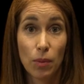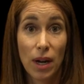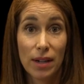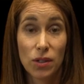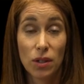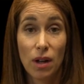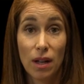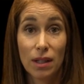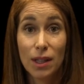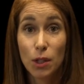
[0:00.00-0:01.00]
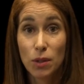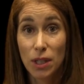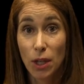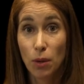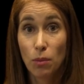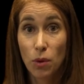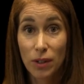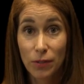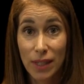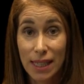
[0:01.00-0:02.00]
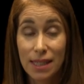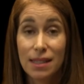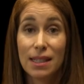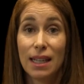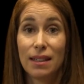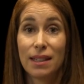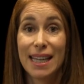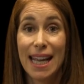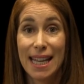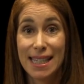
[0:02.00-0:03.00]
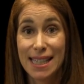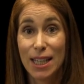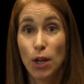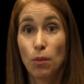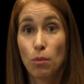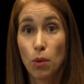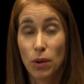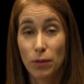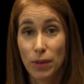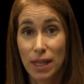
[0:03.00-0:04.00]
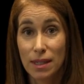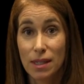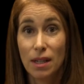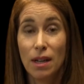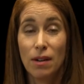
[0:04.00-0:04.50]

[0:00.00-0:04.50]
products are called gluteomorphins and caseomorphins